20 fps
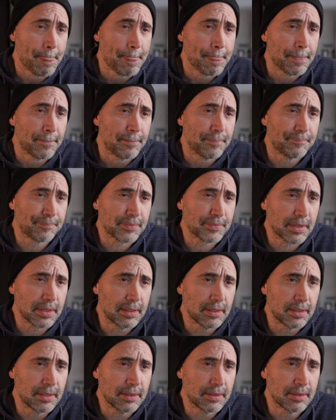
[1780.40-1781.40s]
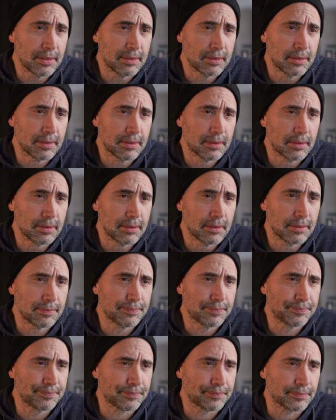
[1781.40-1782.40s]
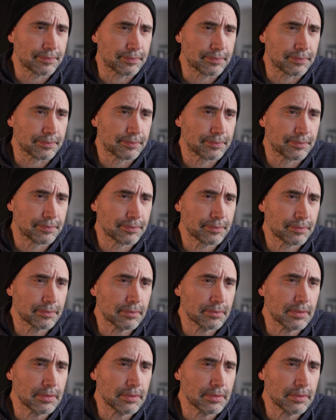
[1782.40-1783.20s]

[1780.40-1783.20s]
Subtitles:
Nobody speaks.